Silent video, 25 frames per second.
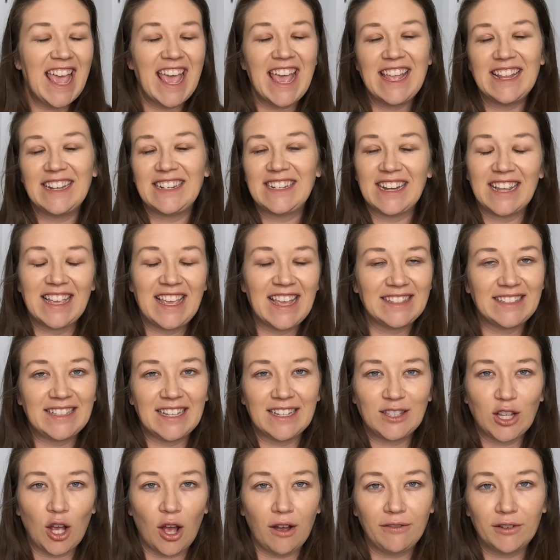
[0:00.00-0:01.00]
it gets
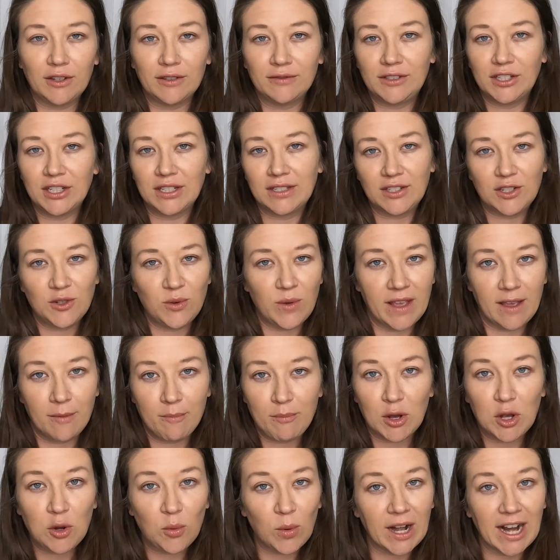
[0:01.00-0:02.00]
us off of just
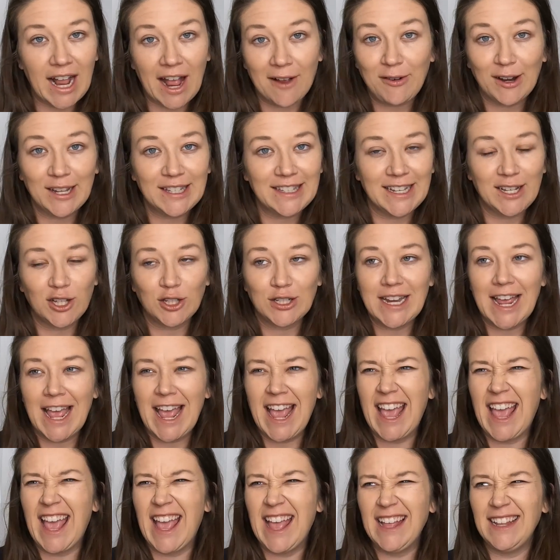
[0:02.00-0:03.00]
doing bookwork every single
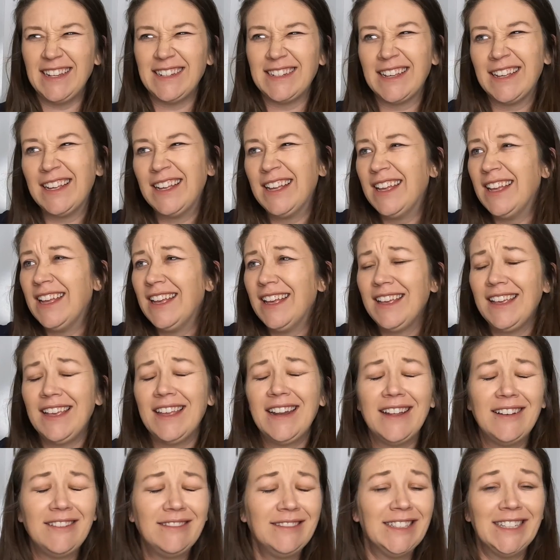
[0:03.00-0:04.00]
day. And
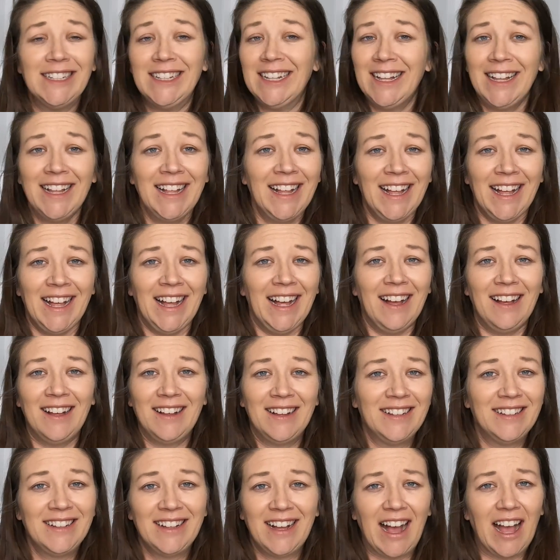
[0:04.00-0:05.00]
you know,
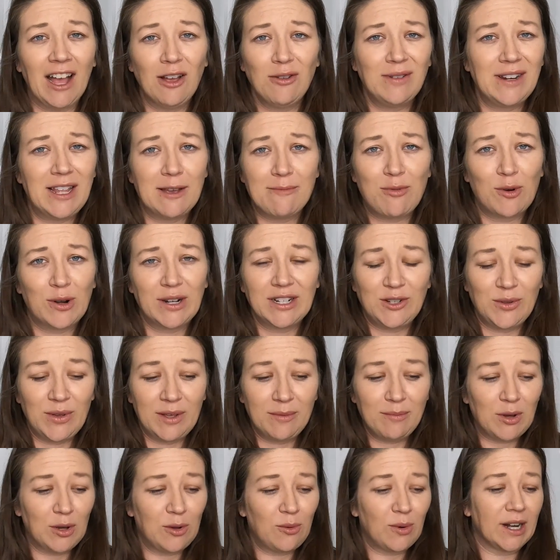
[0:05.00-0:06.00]
I would get bored
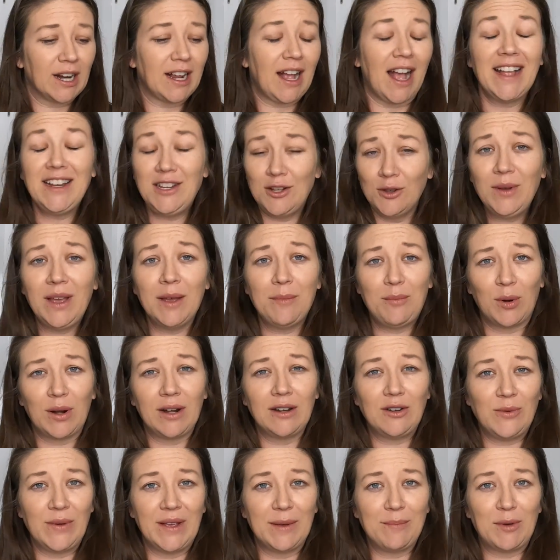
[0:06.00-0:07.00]
doing bookwork. I do get
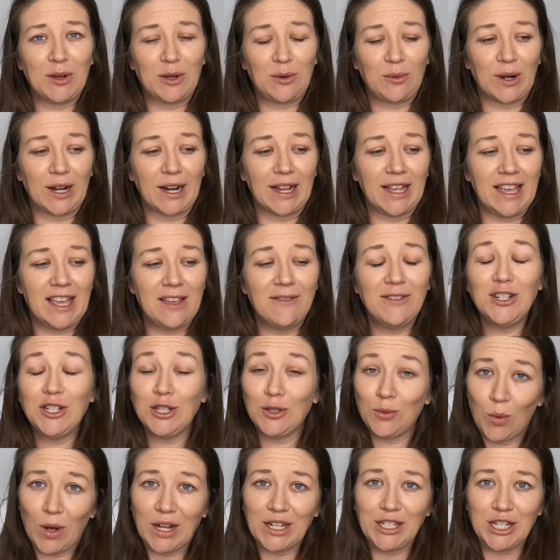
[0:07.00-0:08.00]
bored doing bookwork, even
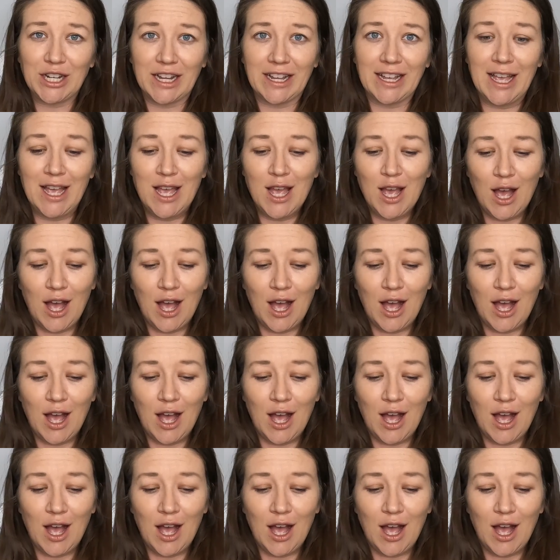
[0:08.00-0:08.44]
just watching,